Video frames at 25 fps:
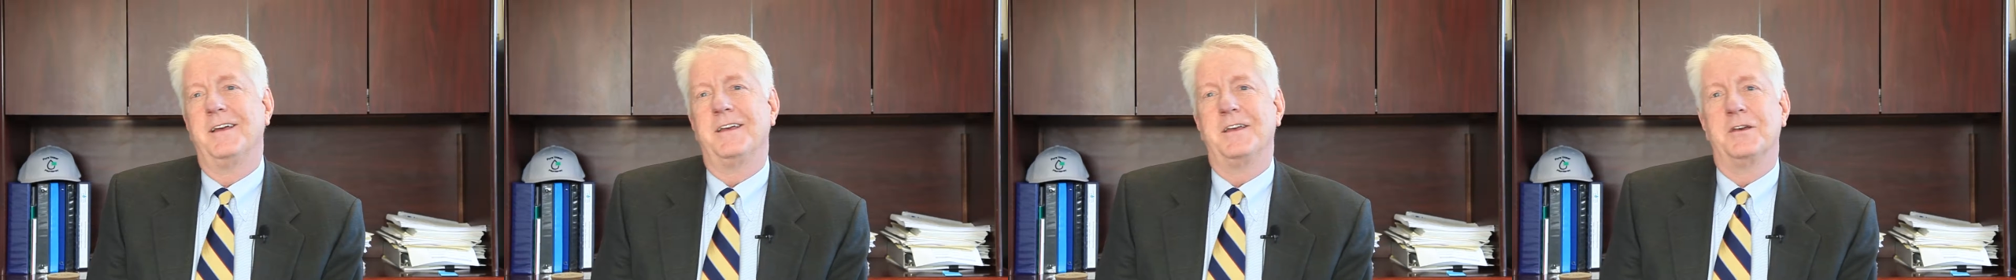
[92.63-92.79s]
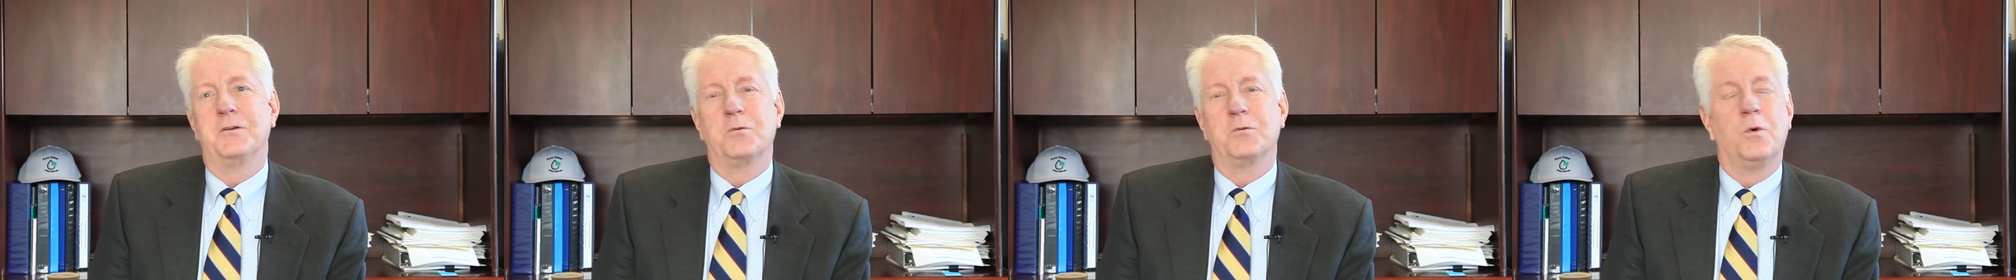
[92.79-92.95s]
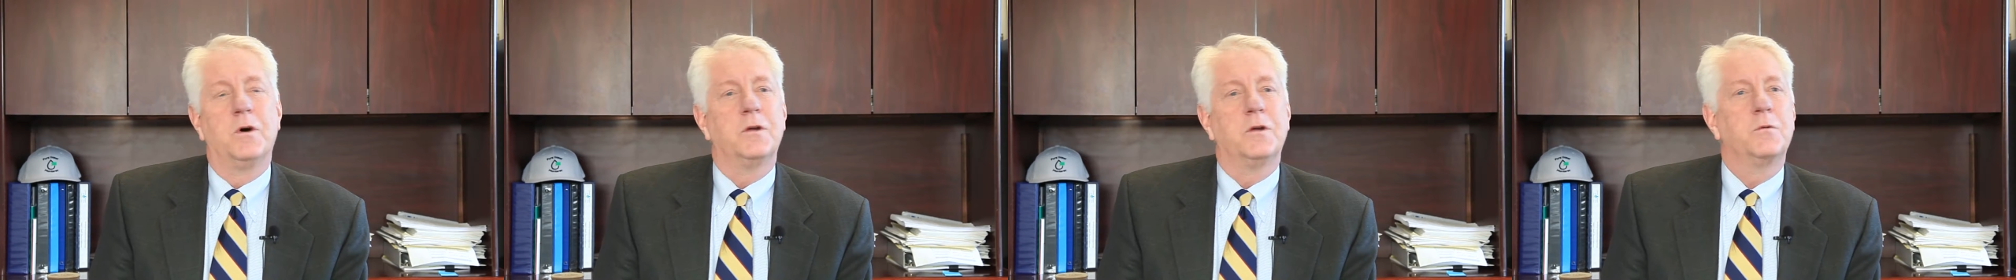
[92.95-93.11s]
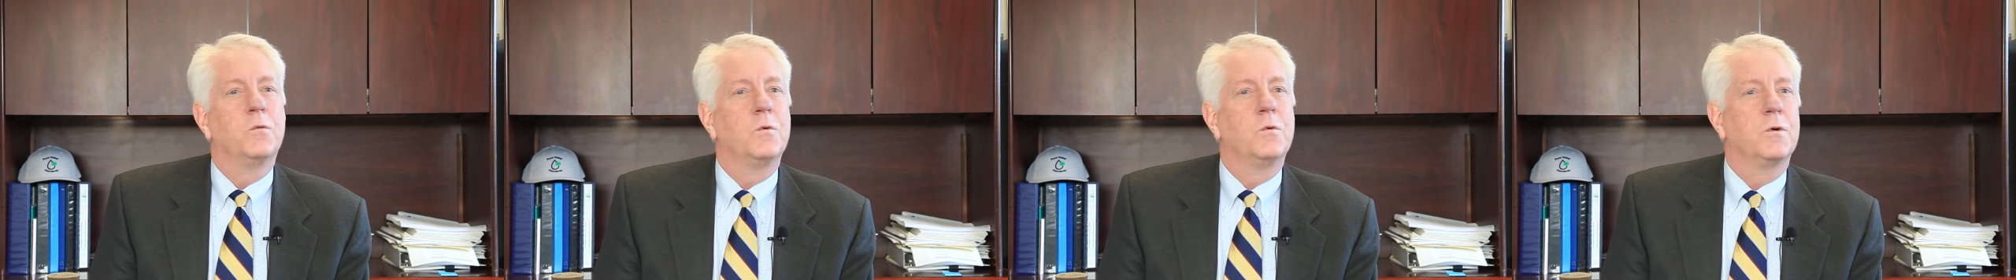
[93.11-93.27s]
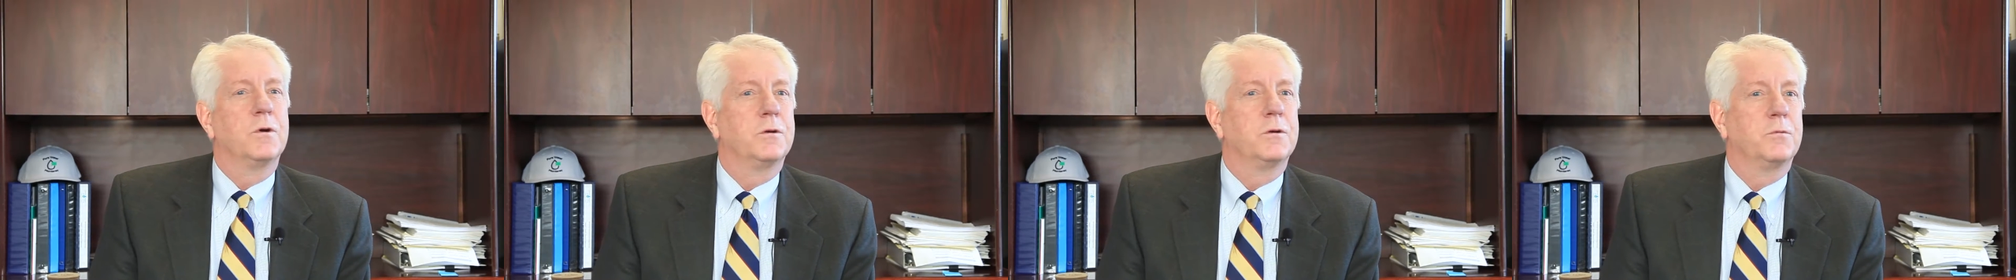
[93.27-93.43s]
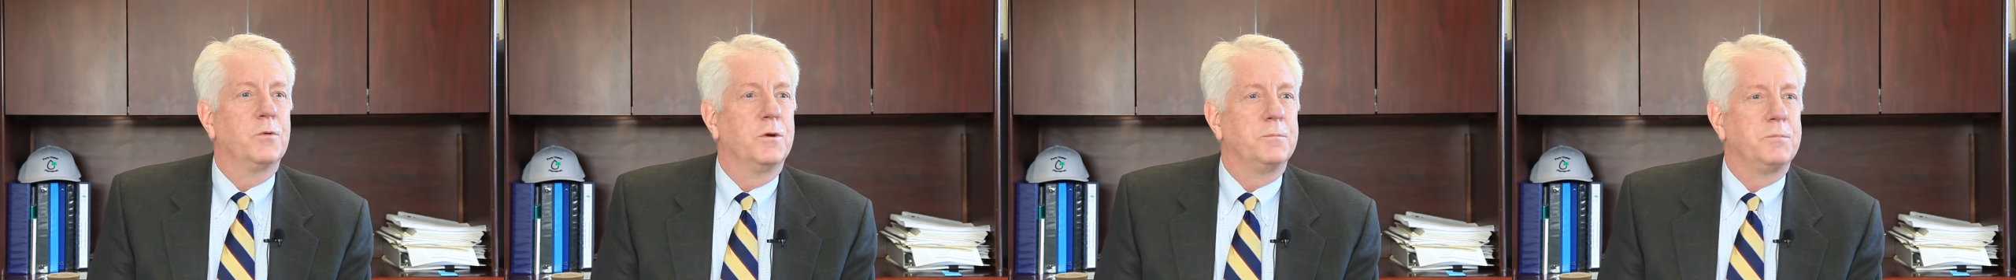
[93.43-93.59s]
In one
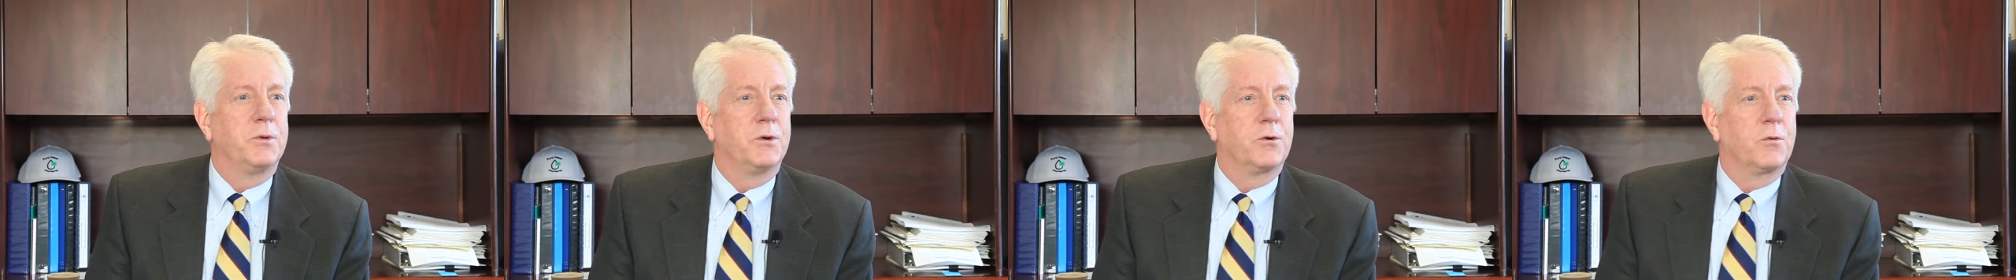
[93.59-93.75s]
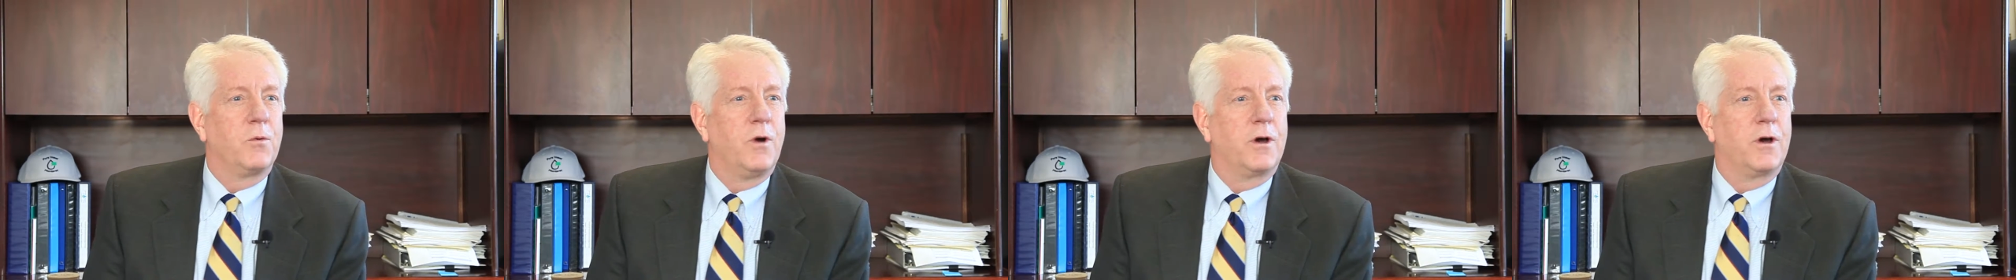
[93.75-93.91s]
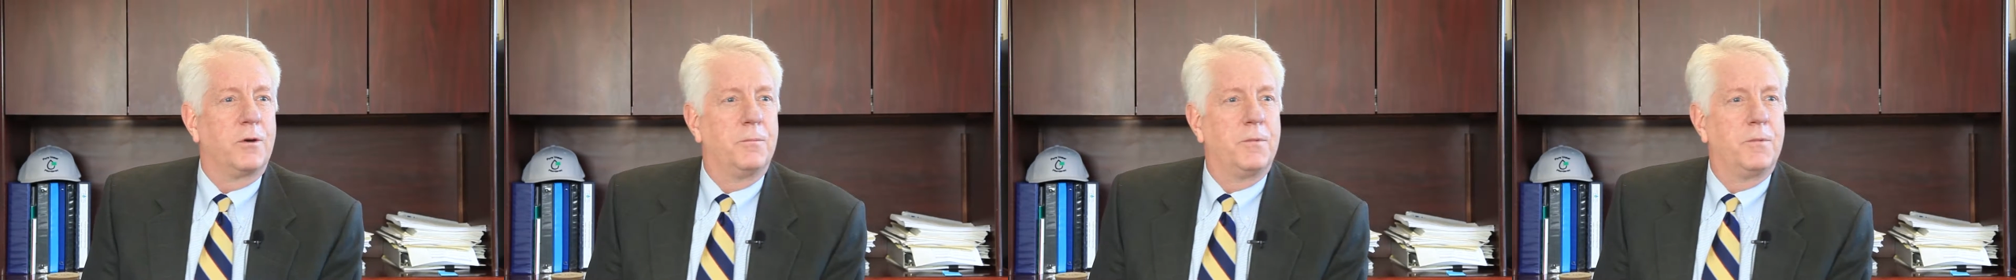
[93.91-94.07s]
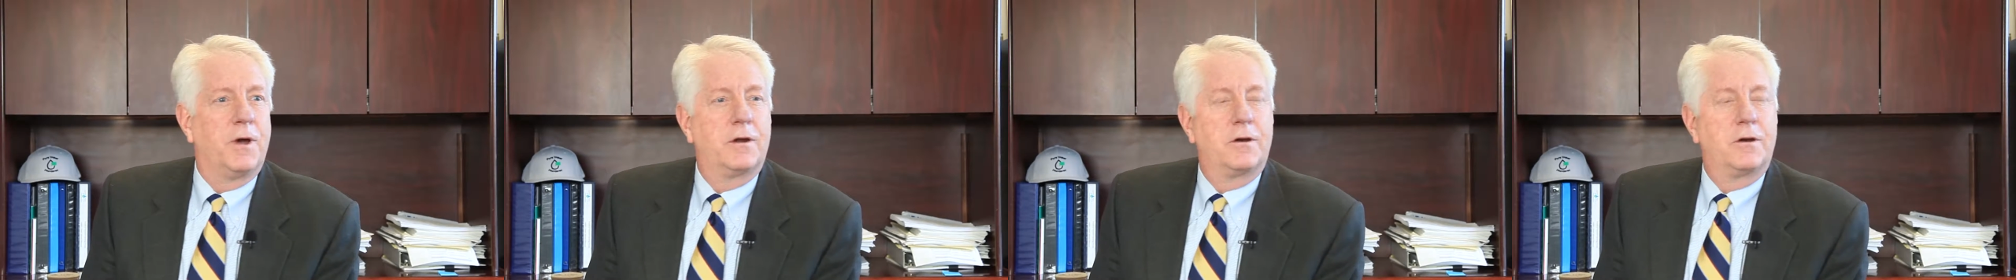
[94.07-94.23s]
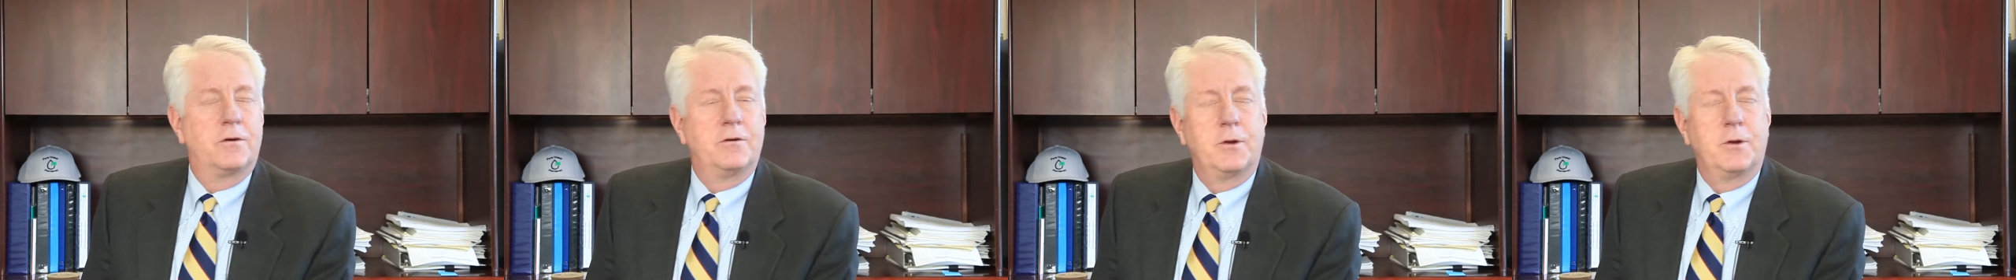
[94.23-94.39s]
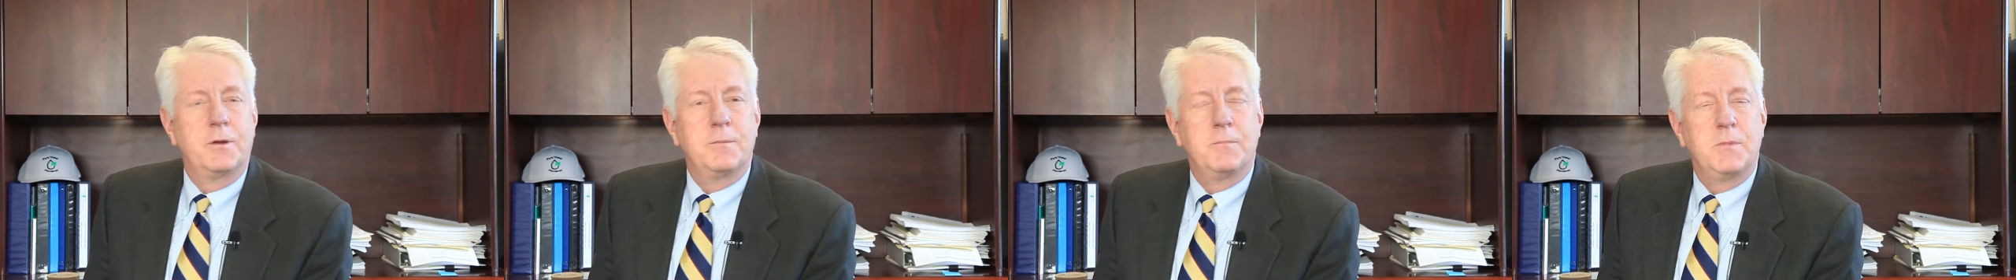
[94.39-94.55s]
word, what pure water
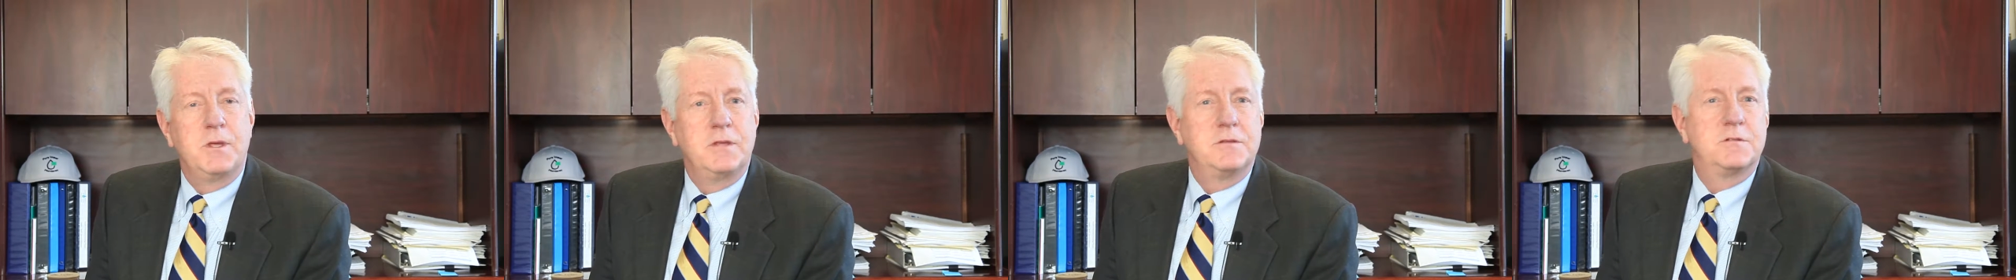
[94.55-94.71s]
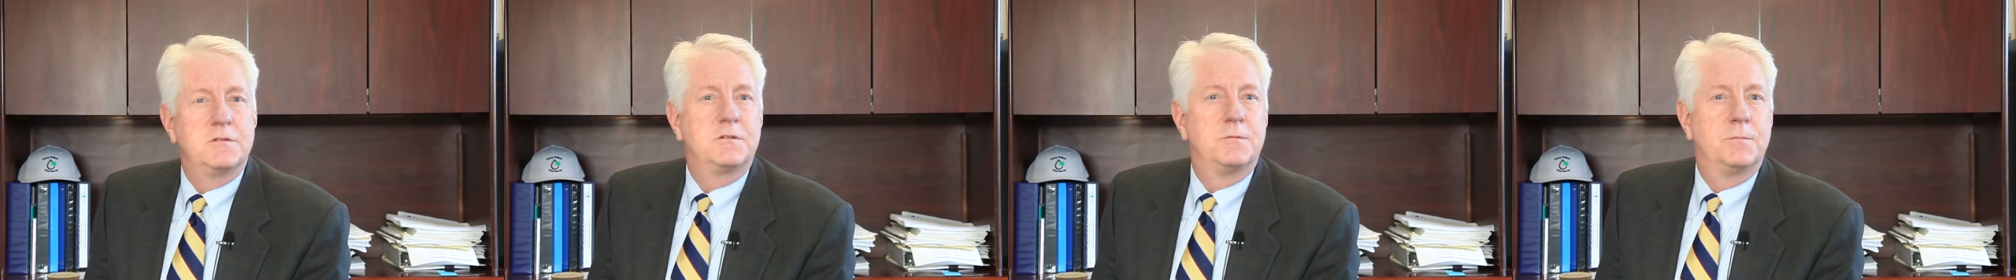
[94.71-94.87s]
Monterey means